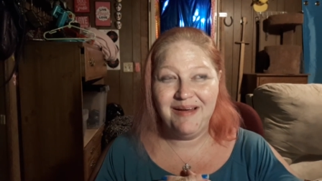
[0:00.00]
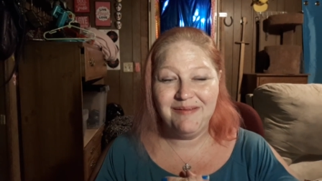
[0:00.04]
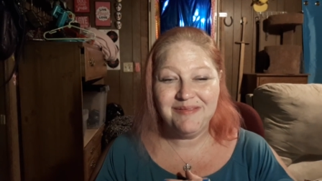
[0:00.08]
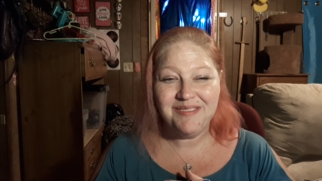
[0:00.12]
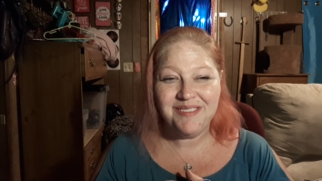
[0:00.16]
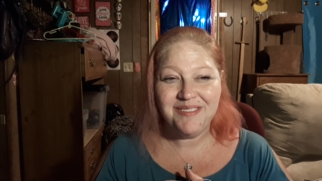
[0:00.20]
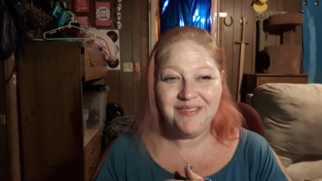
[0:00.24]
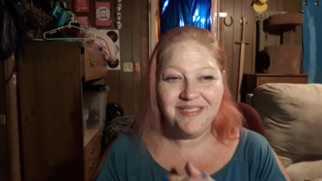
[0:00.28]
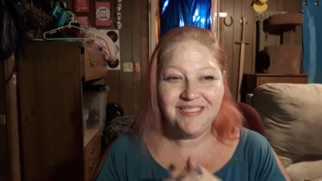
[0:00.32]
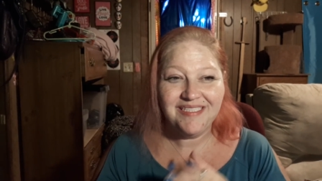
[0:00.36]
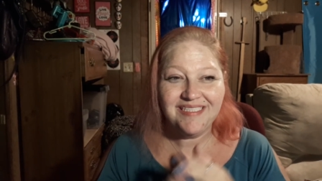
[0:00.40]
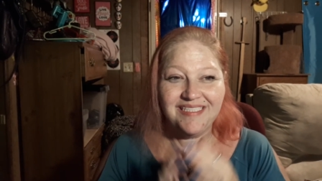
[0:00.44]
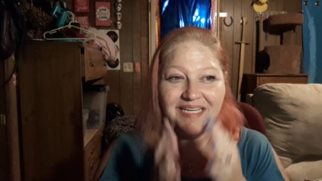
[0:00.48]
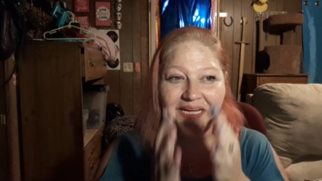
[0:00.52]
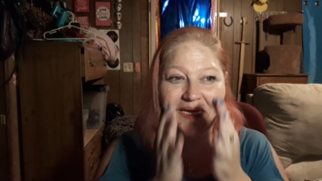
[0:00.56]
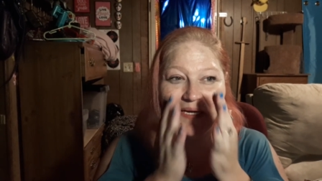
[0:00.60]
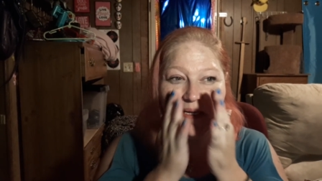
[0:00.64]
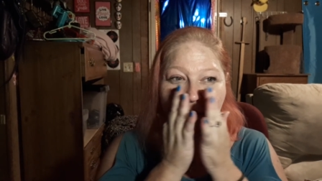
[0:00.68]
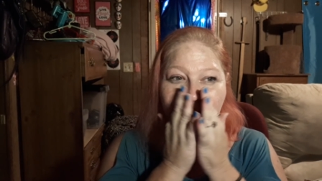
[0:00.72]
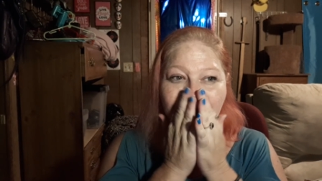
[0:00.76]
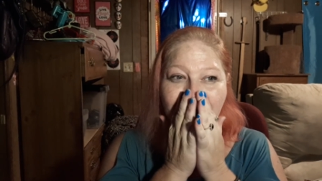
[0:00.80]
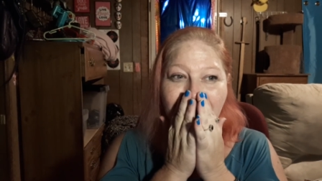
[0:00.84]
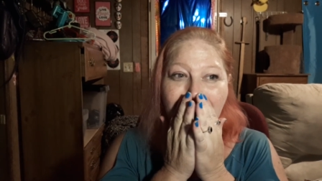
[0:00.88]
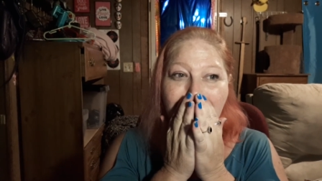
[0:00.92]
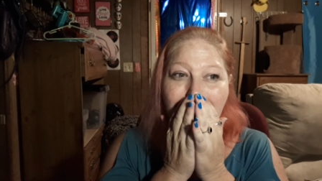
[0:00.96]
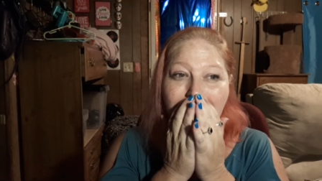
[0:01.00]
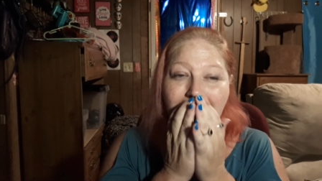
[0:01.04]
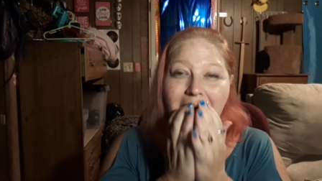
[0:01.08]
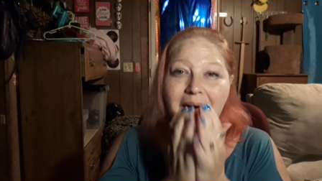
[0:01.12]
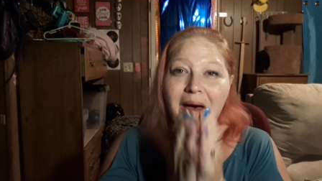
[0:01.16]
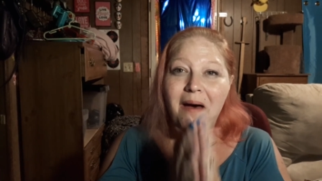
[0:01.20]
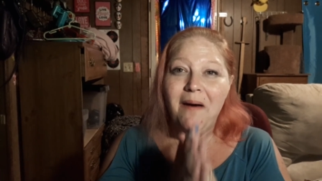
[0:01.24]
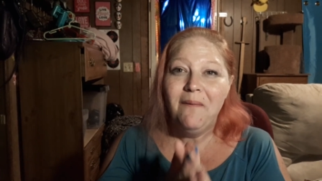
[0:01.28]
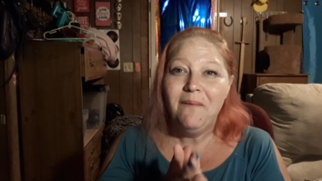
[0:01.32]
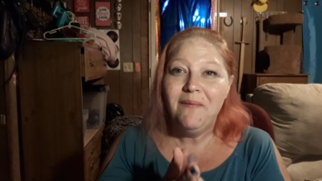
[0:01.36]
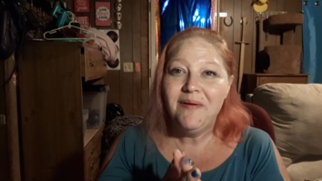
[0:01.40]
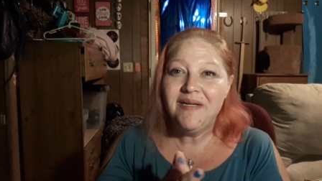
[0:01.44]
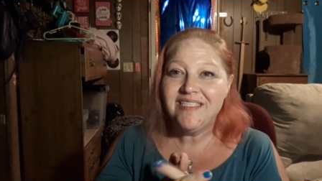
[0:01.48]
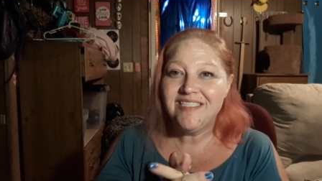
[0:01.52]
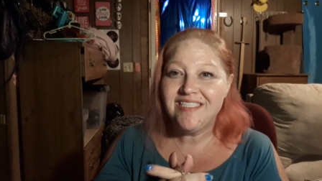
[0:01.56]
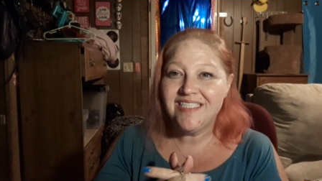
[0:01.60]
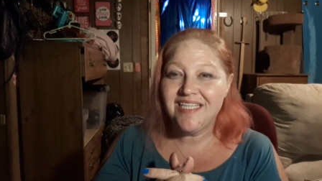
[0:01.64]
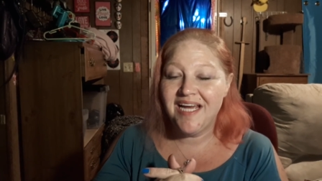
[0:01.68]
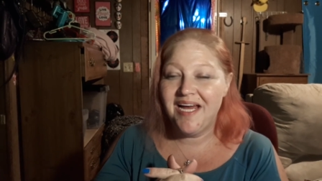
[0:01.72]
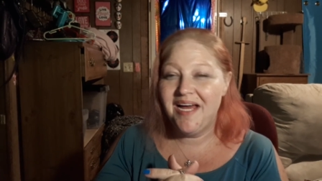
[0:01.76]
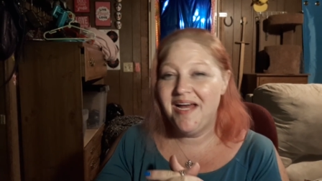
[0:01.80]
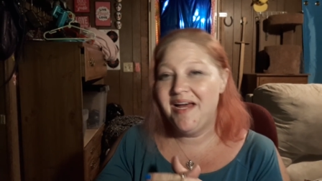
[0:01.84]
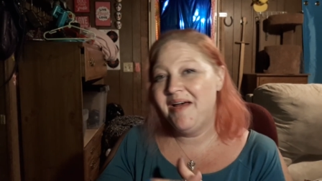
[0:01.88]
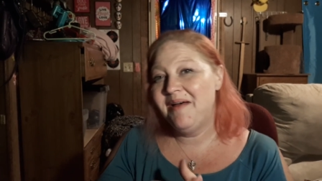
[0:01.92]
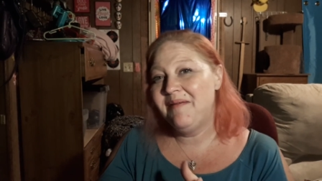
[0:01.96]
I'm so excited about, which
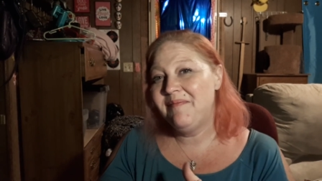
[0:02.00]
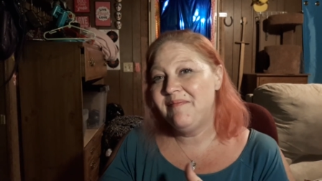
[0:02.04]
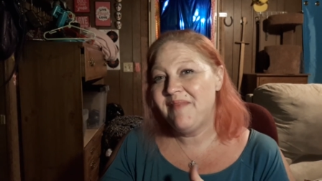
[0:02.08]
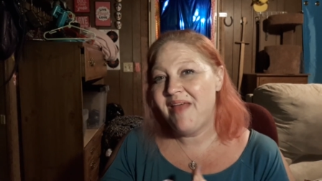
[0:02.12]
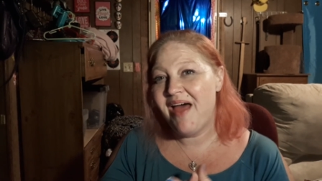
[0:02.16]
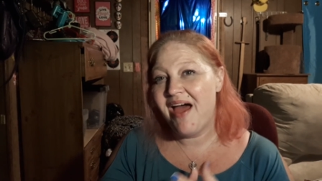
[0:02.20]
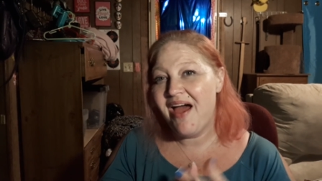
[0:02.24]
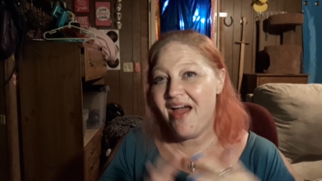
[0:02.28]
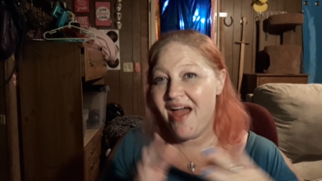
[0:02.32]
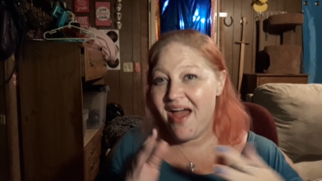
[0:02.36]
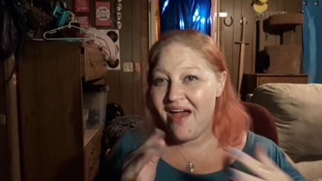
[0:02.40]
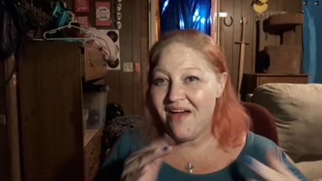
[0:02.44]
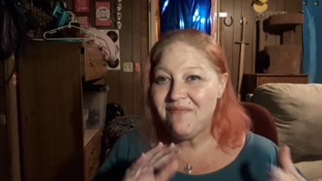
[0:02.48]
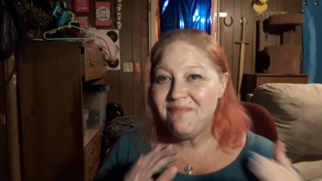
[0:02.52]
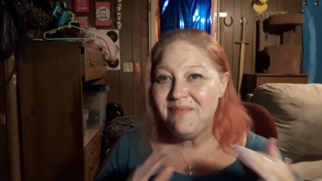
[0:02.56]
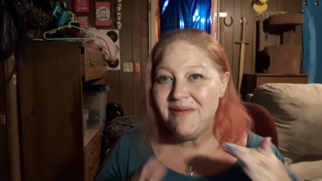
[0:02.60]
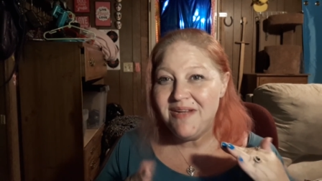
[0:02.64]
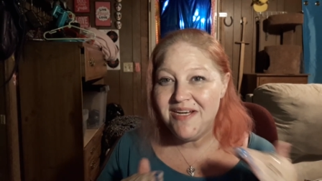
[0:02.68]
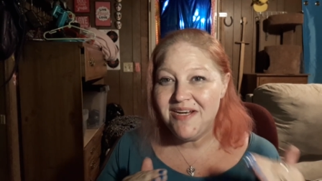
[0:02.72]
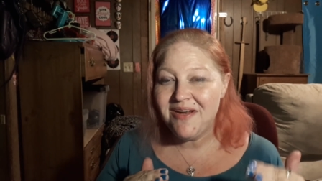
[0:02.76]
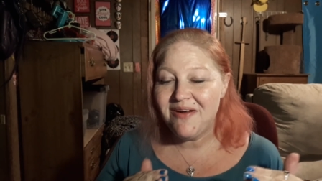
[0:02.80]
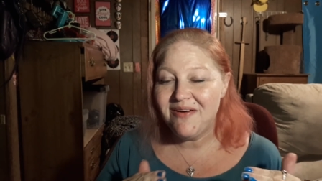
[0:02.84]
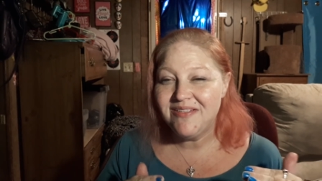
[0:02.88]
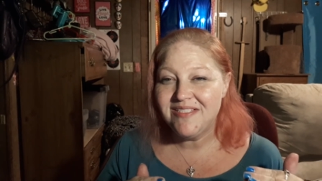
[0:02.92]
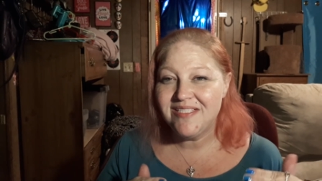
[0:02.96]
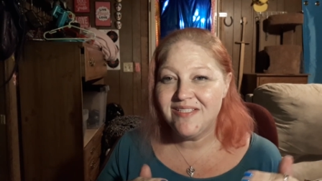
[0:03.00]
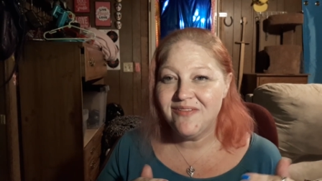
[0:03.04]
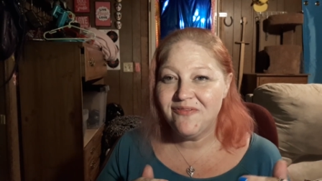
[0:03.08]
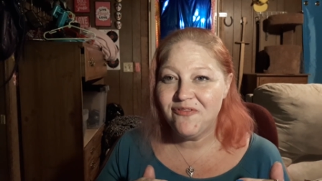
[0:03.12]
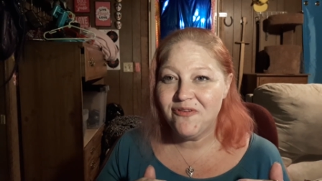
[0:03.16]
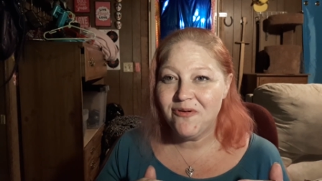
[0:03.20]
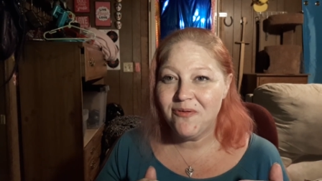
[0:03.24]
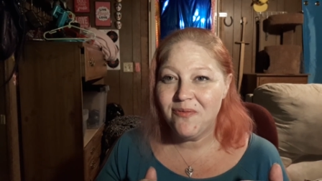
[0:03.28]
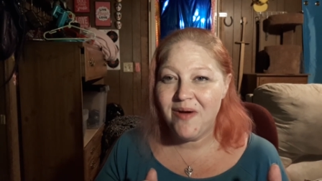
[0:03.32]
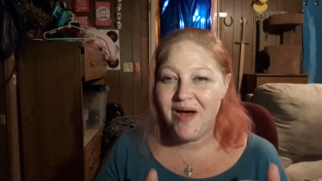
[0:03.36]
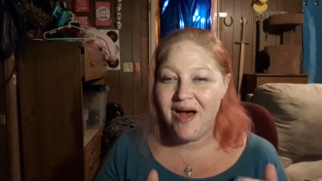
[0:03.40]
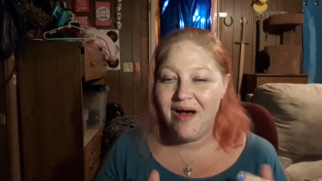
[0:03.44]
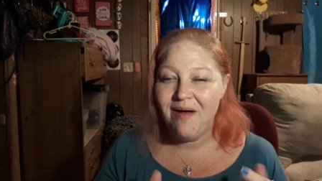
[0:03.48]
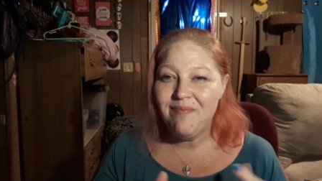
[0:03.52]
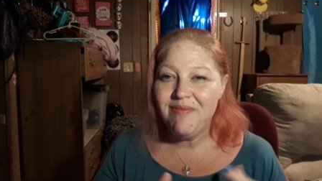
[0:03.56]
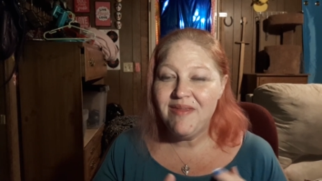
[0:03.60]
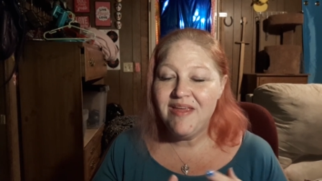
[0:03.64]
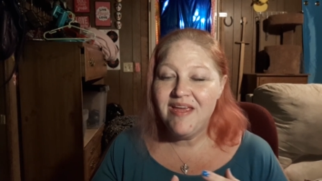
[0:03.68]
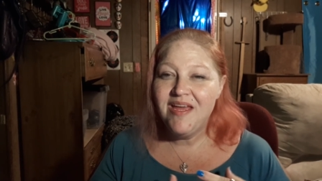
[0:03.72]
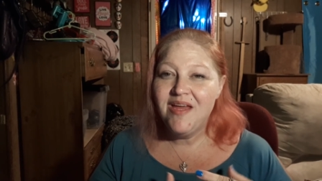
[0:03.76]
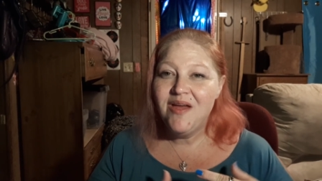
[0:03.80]
um, I have been noticing for a while.